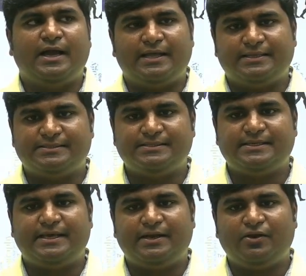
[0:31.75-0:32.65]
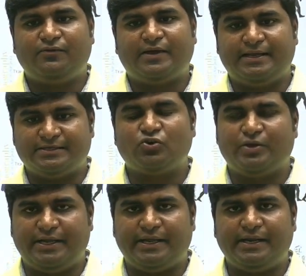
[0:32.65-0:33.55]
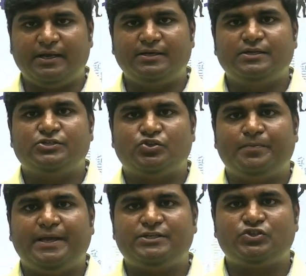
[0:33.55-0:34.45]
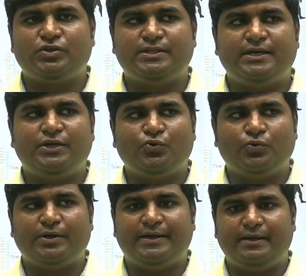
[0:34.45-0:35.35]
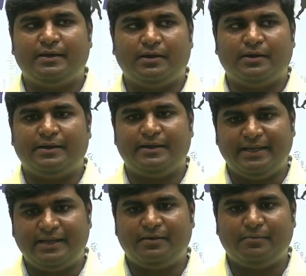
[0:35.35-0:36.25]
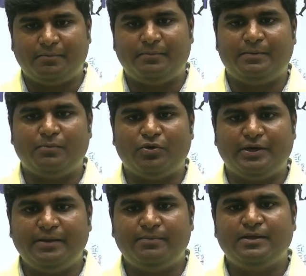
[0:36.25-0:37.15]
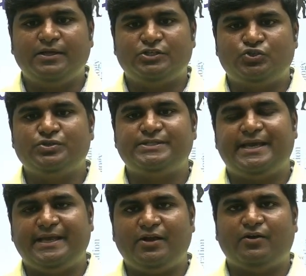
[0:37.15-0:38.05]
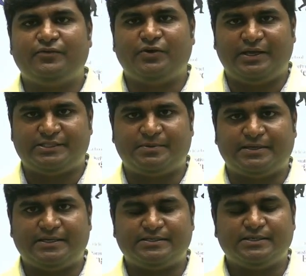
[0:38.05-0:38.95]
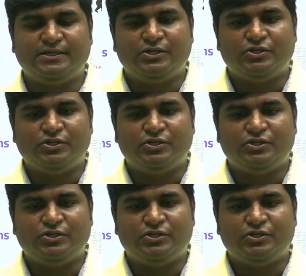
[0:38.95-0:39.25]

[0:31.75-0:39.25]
And this is the area of high scoring area. So make sure that you dig in a bit more deep, choose the area of your expertise.